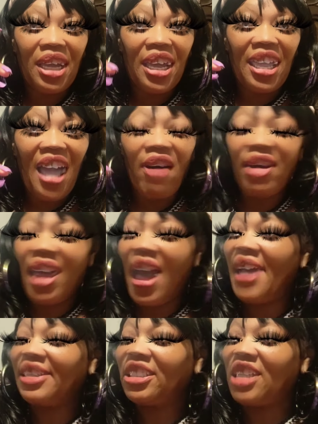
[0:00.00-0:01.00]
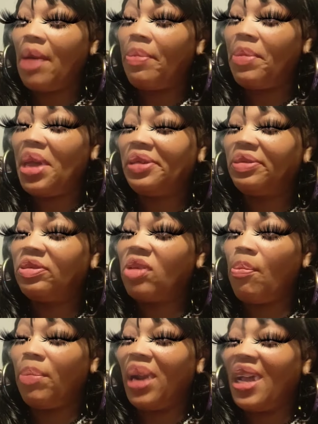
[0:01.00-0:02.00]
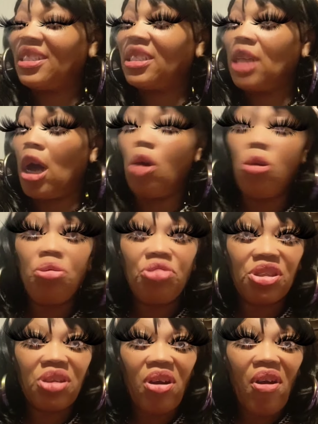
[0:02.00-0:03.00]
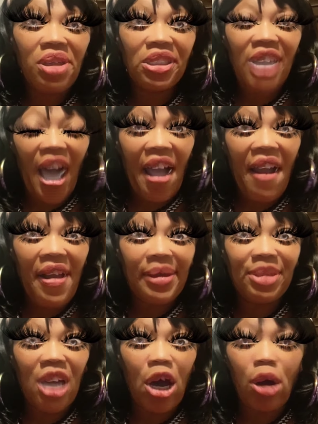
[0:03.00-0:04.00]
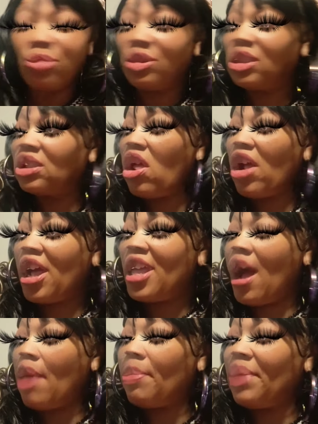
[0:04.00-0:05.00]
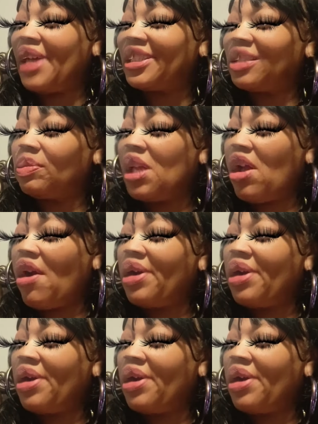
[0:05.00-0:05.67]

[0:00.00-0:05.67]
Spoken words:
Can y'all cash out me? Bless the host. I am the host. Can y'all bless me?